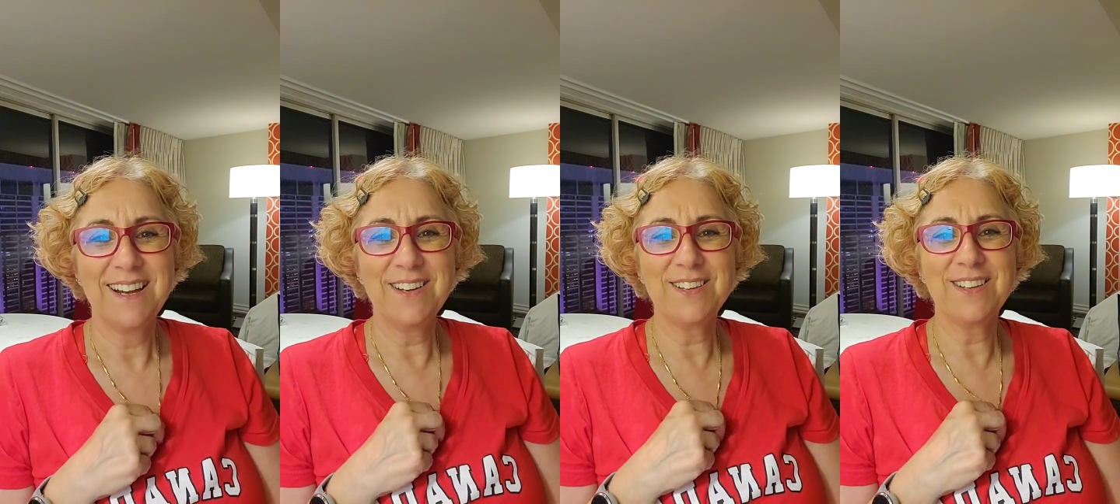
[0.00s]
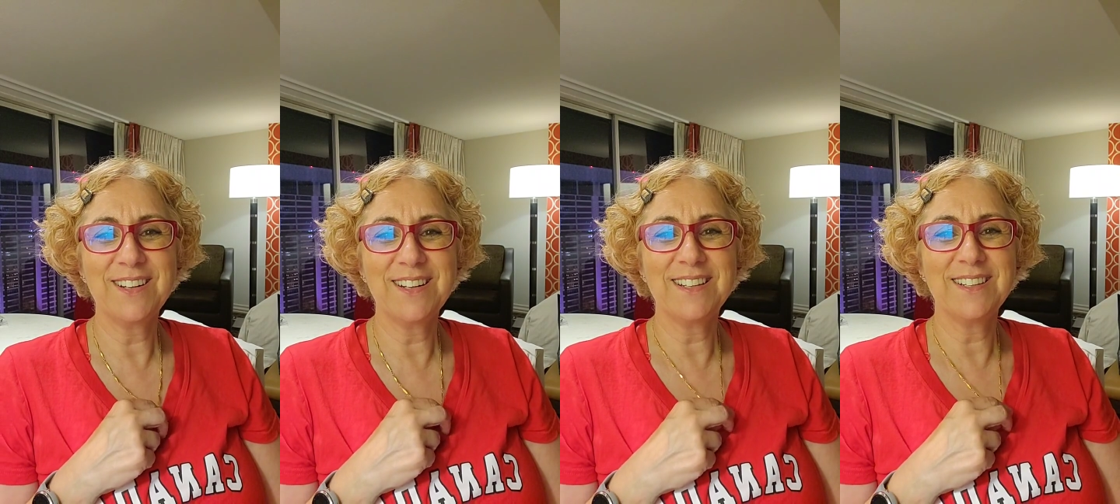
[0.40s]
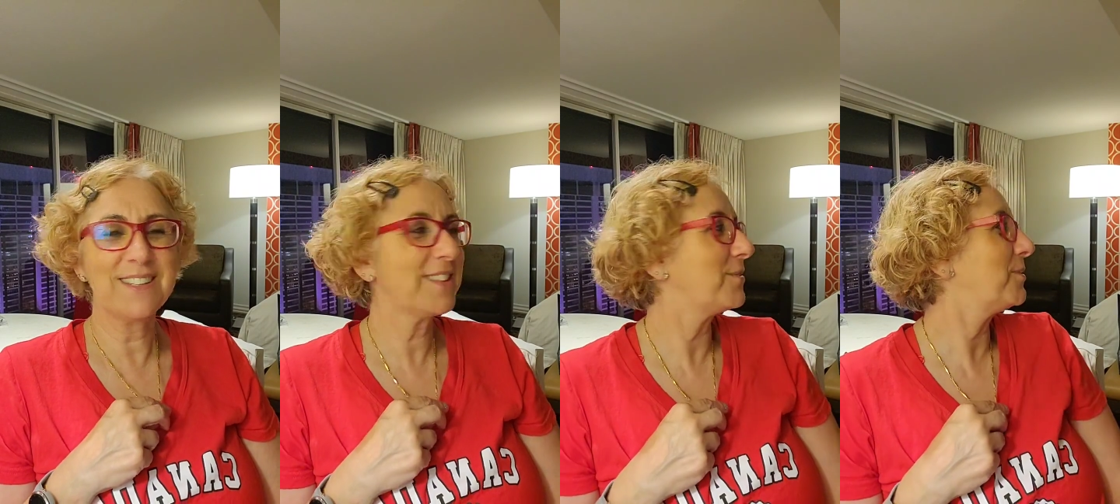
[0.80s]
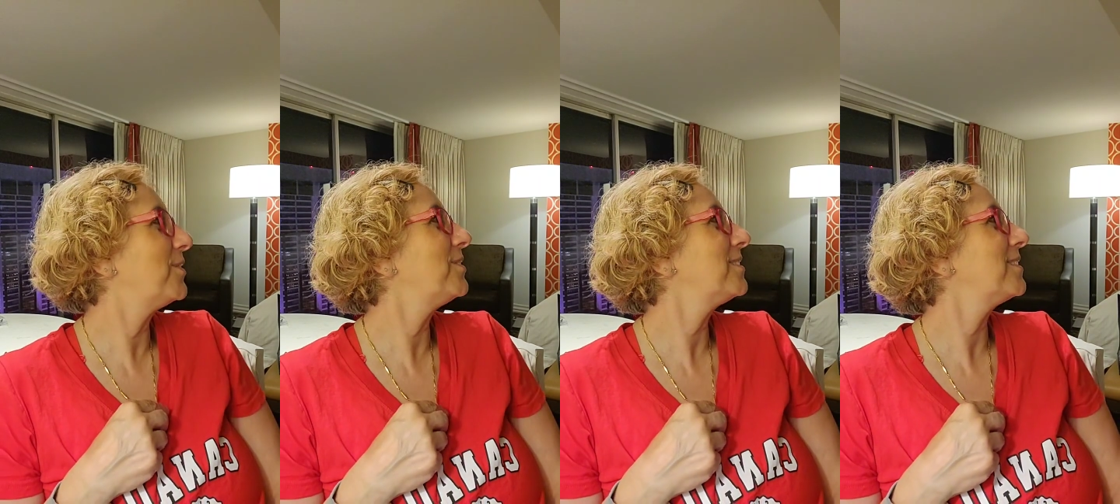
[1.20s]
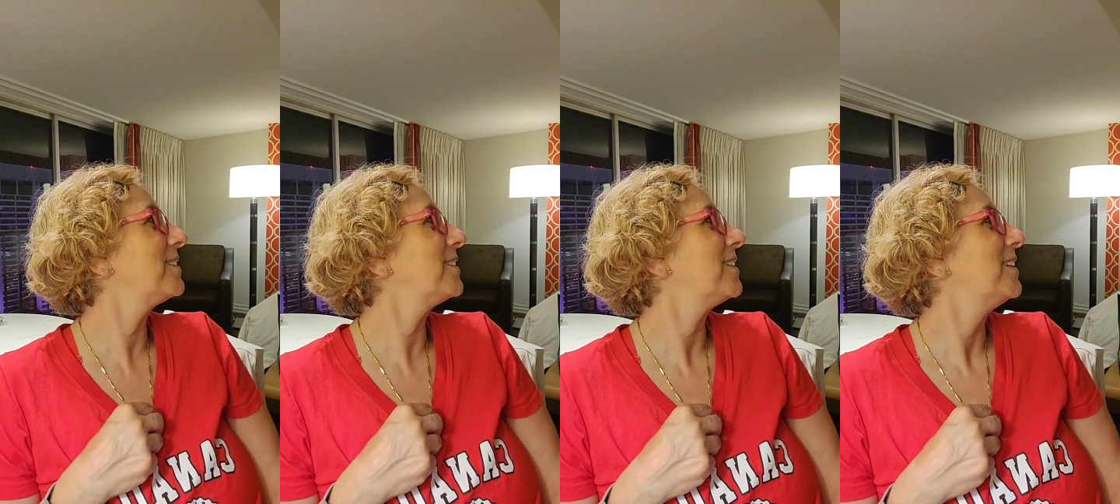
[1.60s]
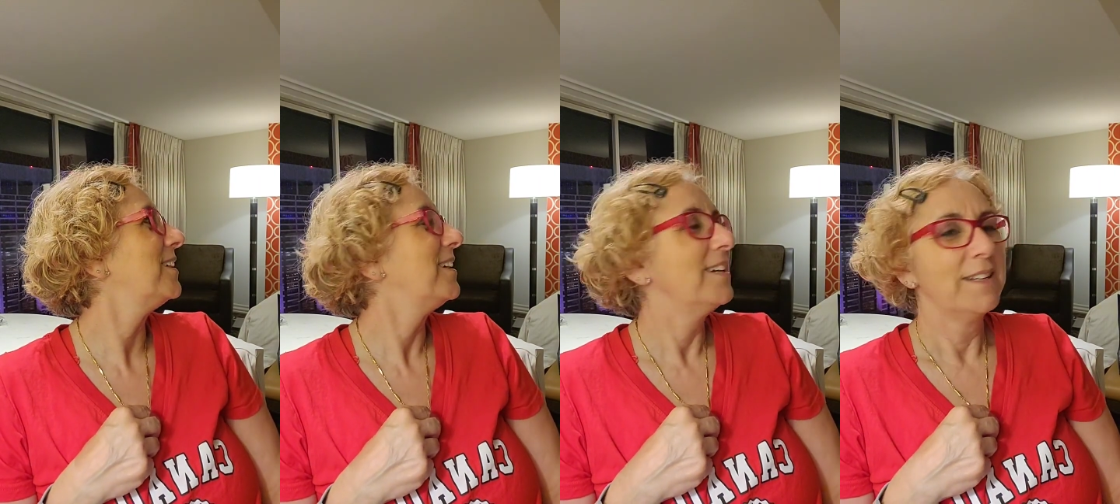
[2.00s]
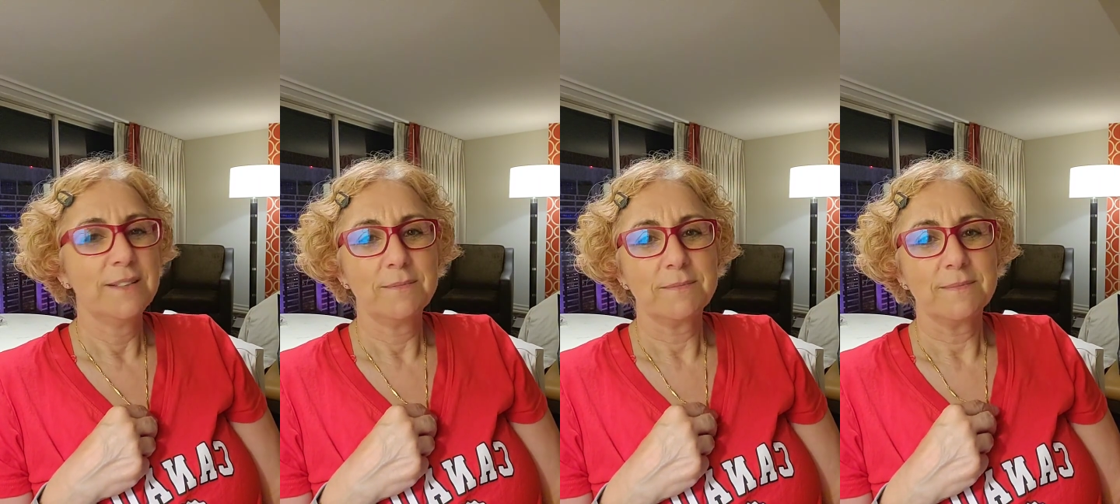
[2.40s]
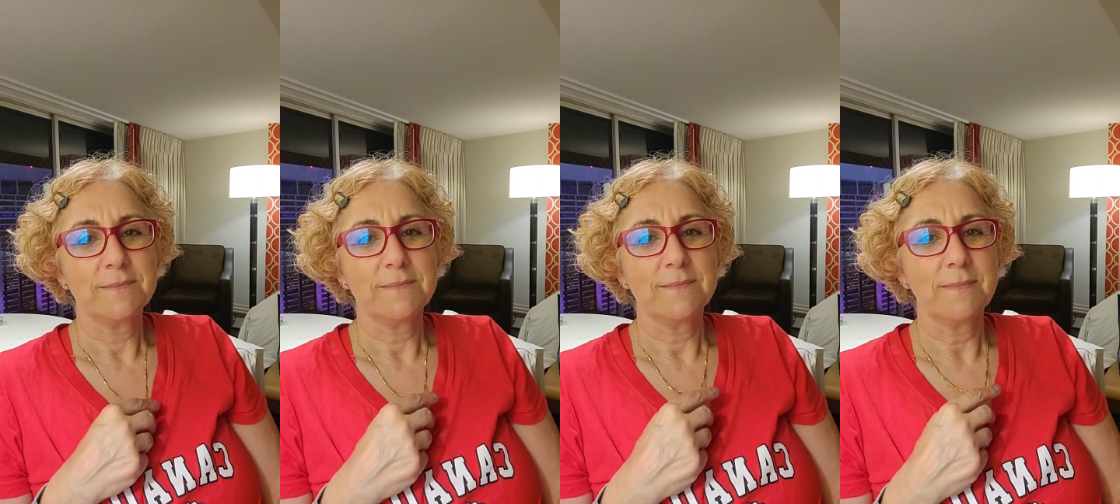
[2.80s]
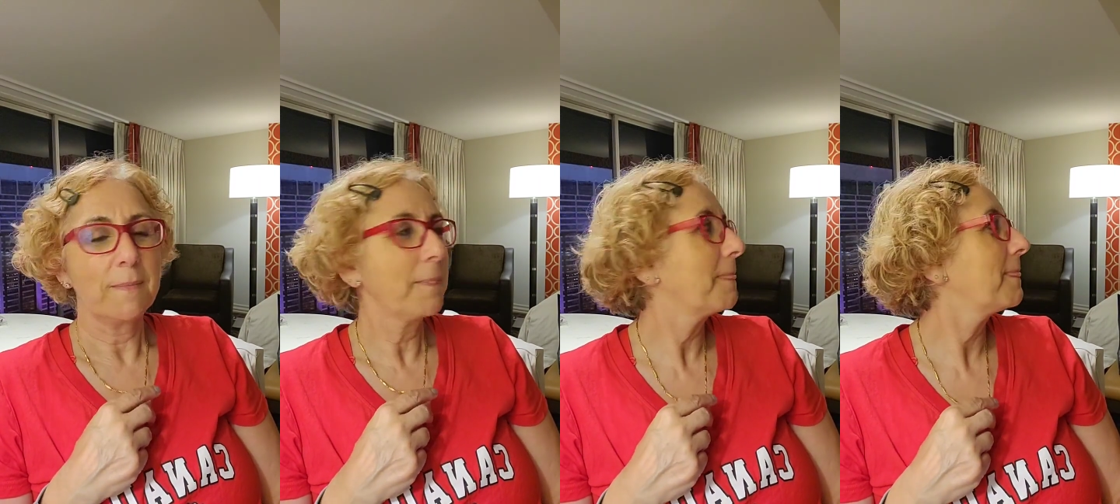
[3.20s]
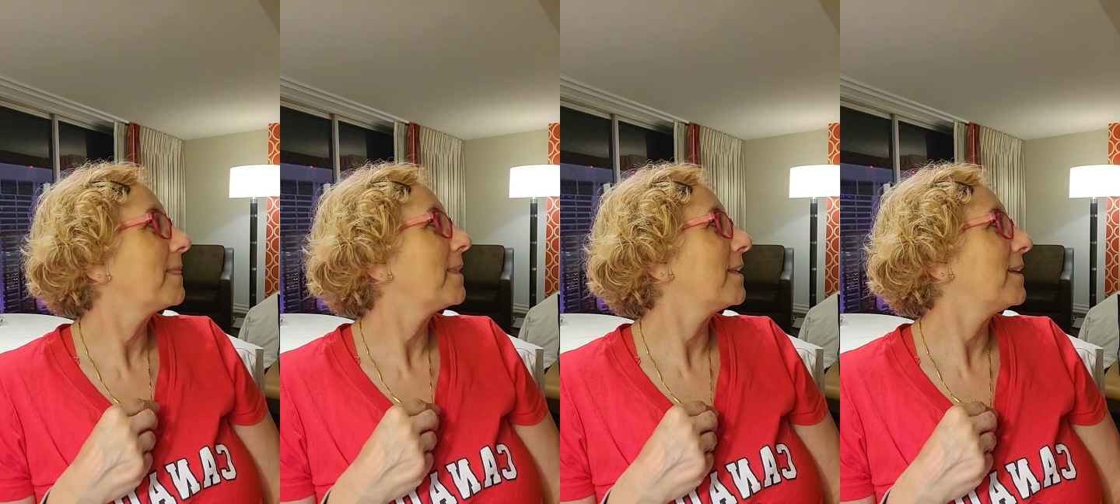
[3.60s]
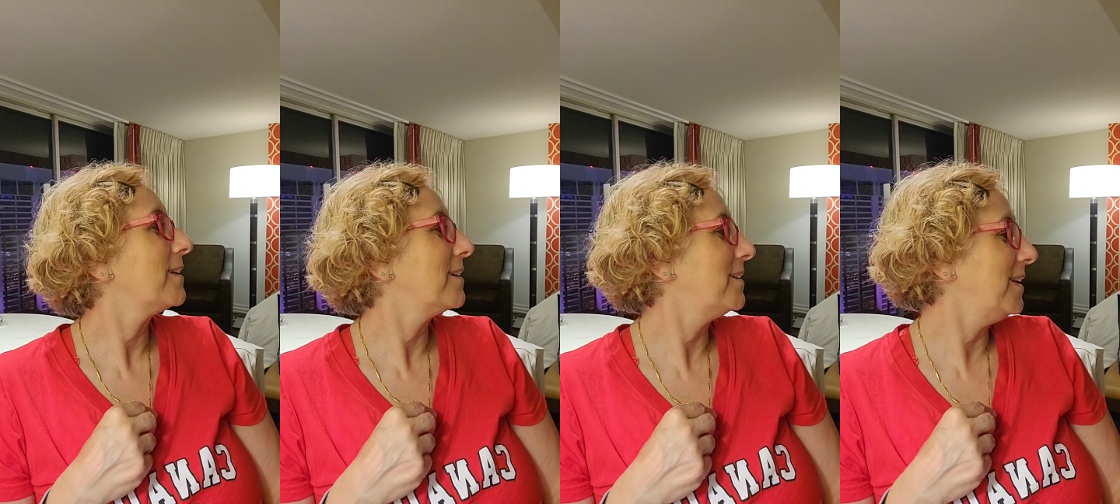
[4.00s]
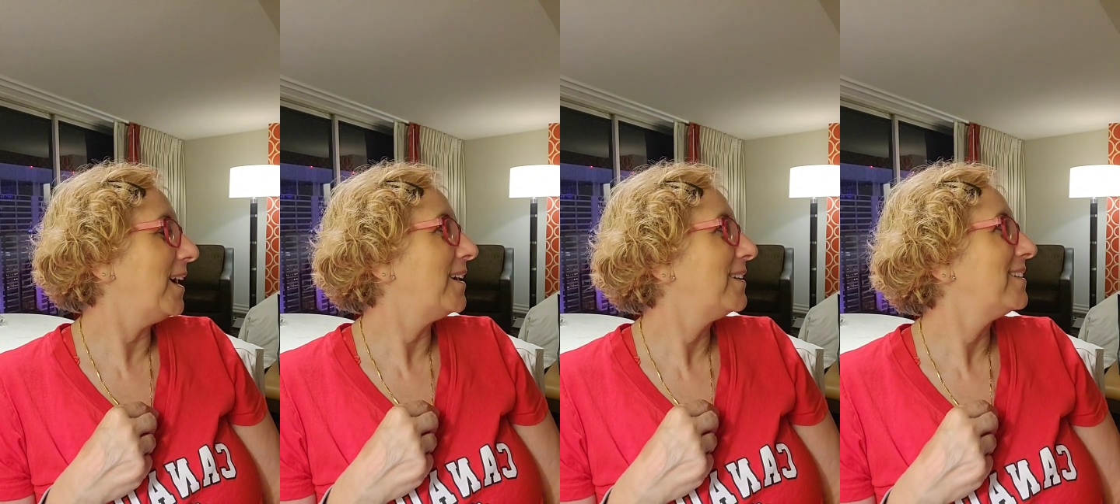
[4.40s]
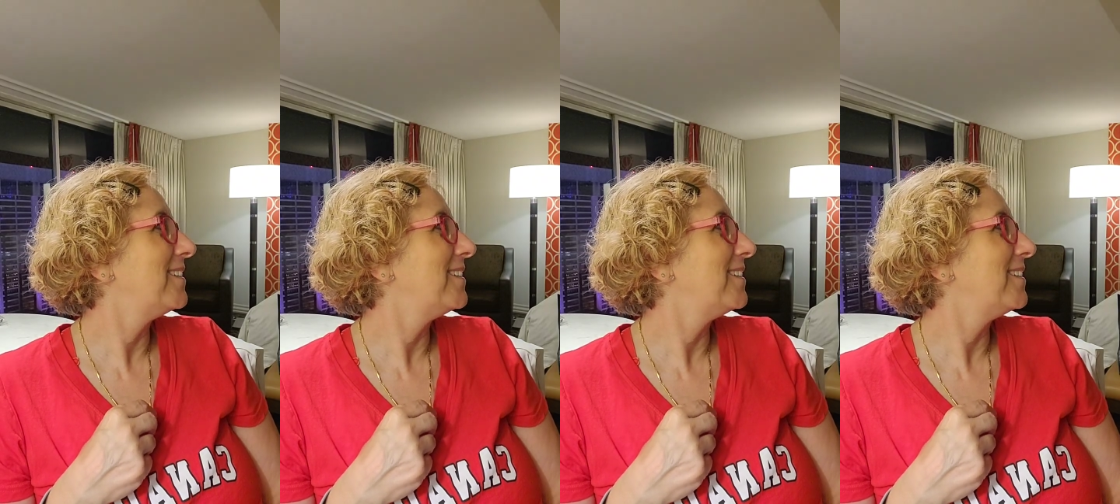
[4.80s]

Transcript: Are you gonna look at the world? No, I was gonna put my jewelry. Can they see me if I go that way? Yeah.